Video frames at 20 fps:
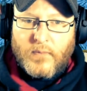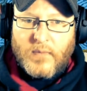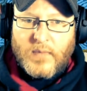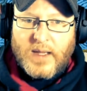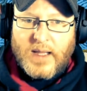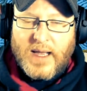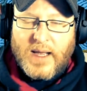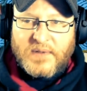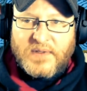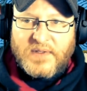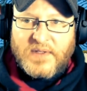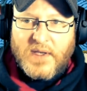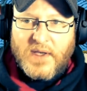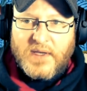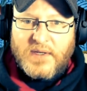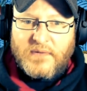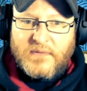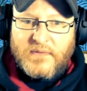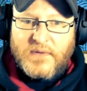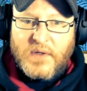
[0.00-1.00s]

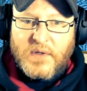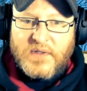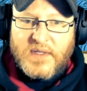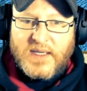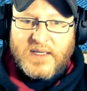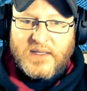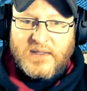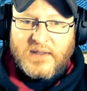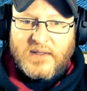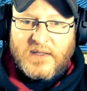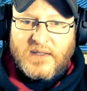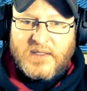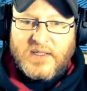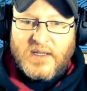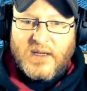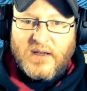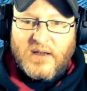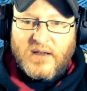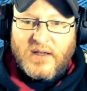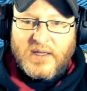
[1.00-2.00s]
Outside of using
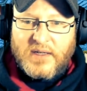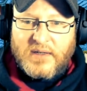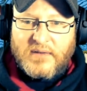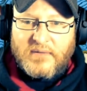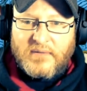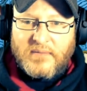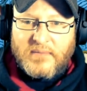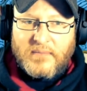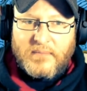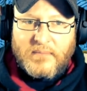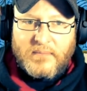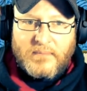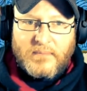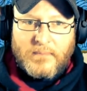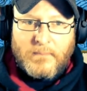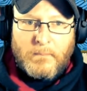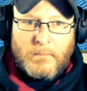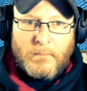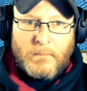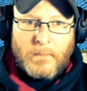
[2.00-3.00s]
Dahan,
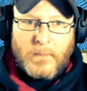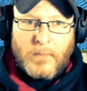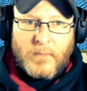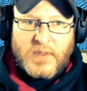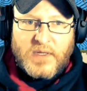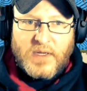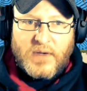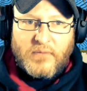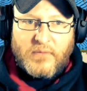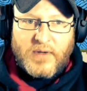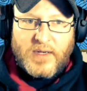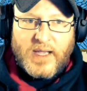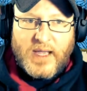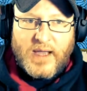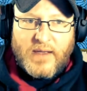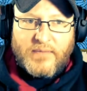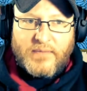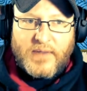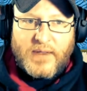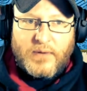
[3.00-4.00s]
we don't really
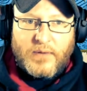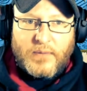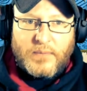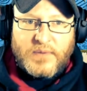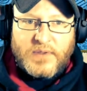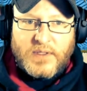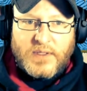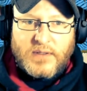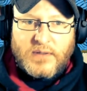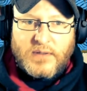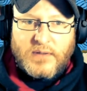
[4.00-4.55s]
have that option.